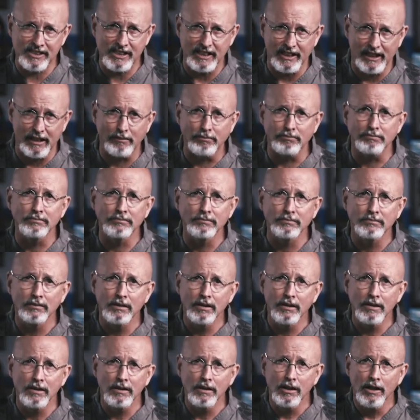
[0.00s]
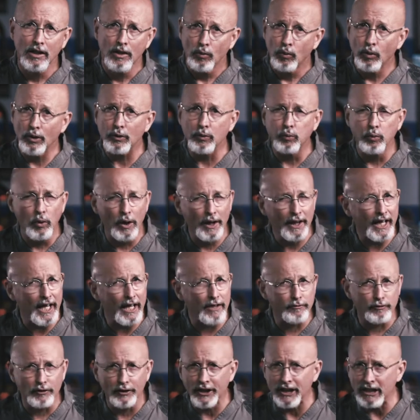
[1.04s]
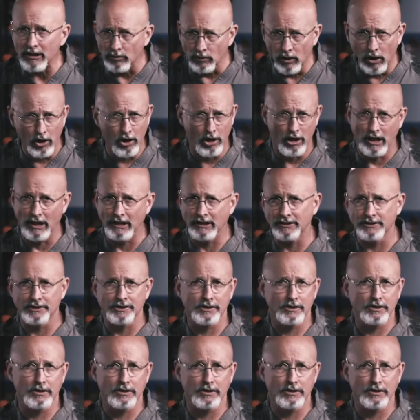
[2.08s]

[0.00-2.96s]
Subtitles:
him with whatever he wants.